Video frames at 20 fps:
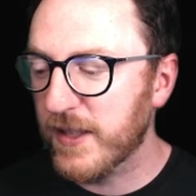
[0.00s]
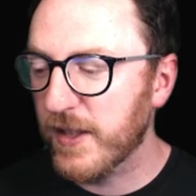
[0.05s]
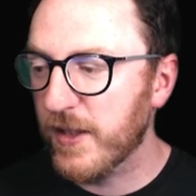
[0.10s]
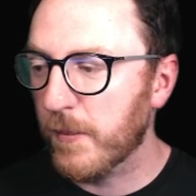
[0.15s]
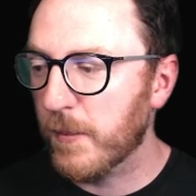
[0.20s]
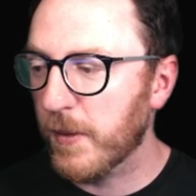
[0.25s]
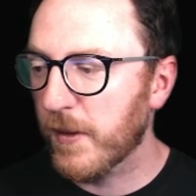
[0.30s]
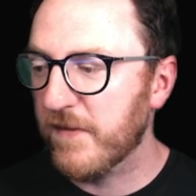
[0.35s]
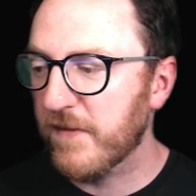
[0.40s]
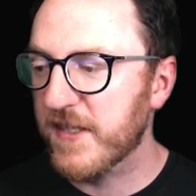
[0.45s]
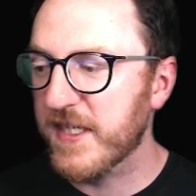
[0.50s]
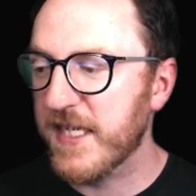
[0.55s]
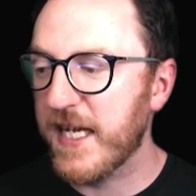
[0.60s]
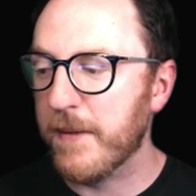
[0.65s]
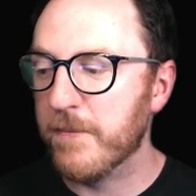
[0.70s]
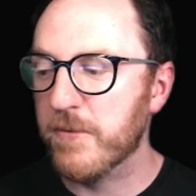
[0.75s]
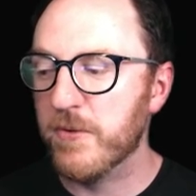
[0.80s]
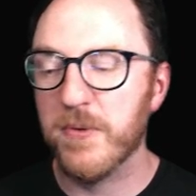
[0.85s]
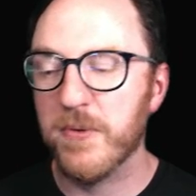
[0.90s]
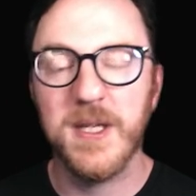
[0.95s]
the number of
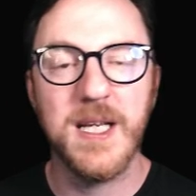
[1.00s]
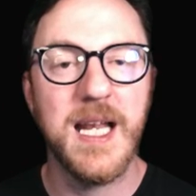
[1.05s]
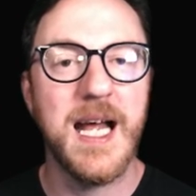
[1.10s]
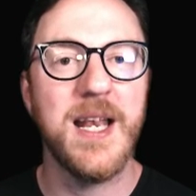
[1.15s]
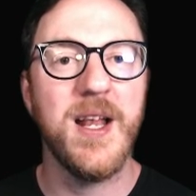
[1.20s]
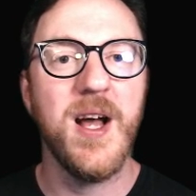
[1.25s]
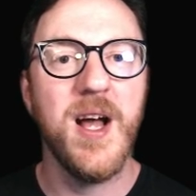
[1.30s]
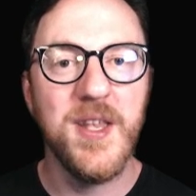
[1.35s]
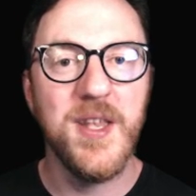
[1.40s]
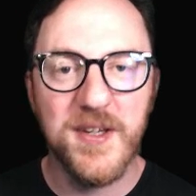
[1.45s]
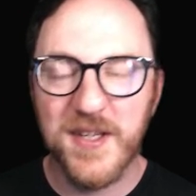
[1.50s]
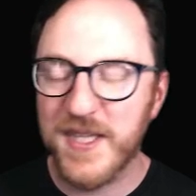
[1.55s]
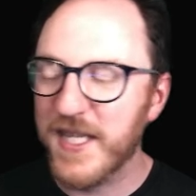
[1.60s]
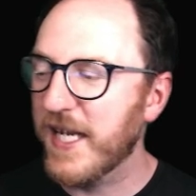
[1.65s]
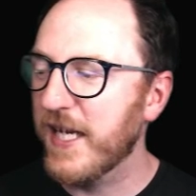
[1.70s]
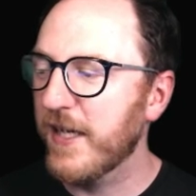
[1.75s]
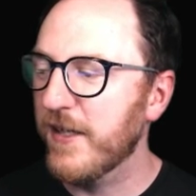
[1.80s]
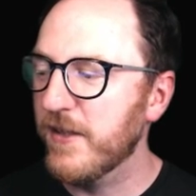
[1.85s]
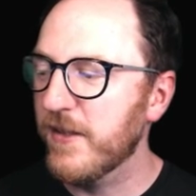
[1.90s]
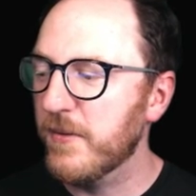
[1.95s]
steps. We could add other
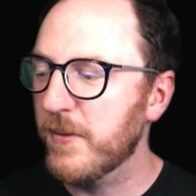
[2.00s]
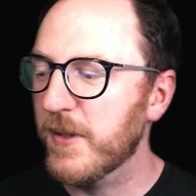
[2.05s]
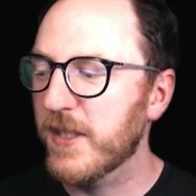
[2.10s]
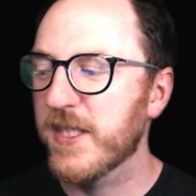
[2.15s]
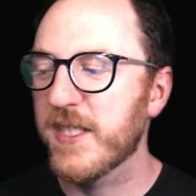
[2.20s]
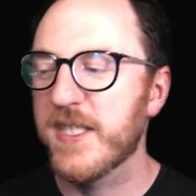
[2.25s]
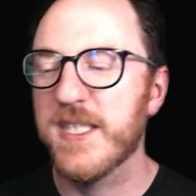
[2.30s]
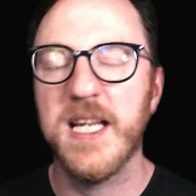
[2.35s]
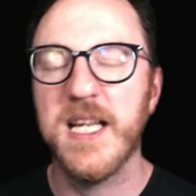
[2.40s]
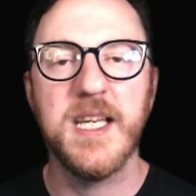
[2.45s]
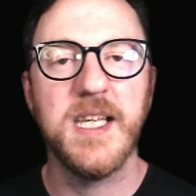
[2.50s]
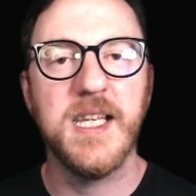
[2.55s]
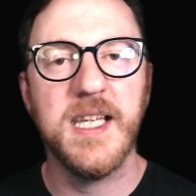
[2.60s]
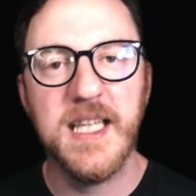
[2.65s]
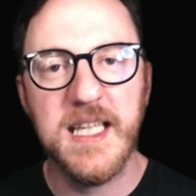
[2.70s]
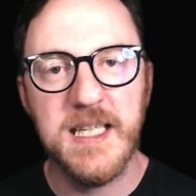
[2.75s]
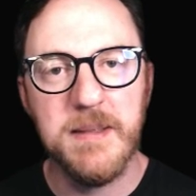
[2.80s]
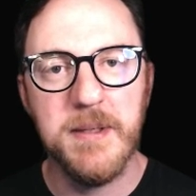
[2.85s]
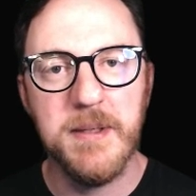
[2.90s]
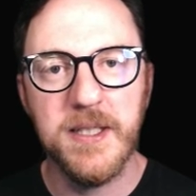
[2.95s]
things. We could send an
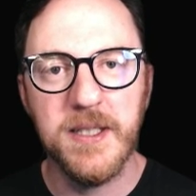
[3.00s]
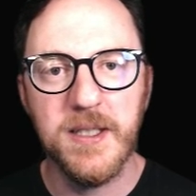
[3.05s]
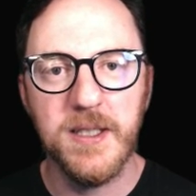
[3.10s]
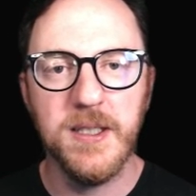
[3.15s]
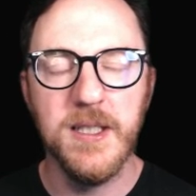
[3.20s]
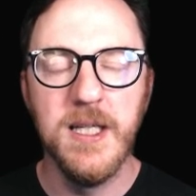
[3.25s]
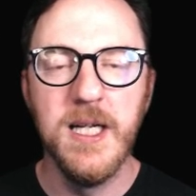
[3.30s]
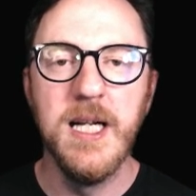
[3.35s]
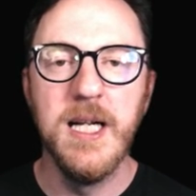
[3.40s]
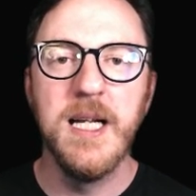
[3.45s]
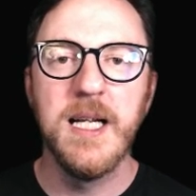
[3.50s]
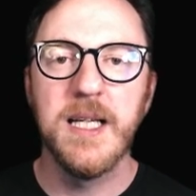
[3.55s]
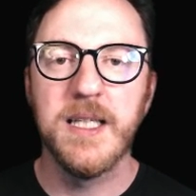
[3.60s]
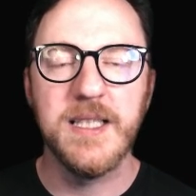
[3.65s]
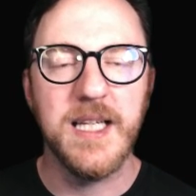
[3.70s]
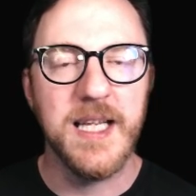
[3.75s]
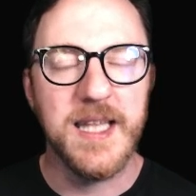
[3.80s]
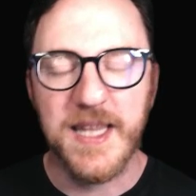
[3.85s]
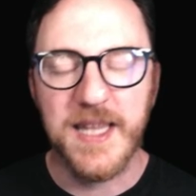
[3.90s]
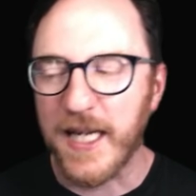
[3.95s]
email,
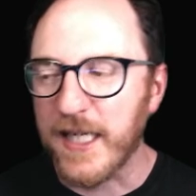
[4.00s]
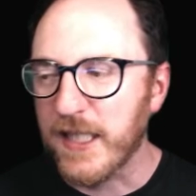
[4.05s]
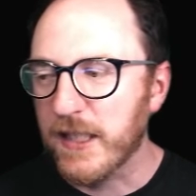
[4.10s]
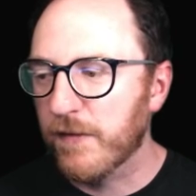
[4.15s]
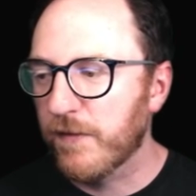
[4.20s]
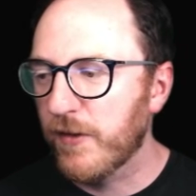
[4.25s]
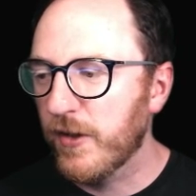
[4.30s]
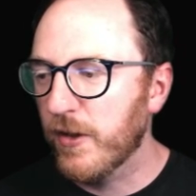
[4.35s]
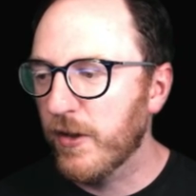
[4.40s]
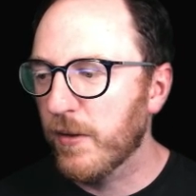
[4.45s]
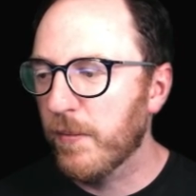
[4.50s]
say, thanks for your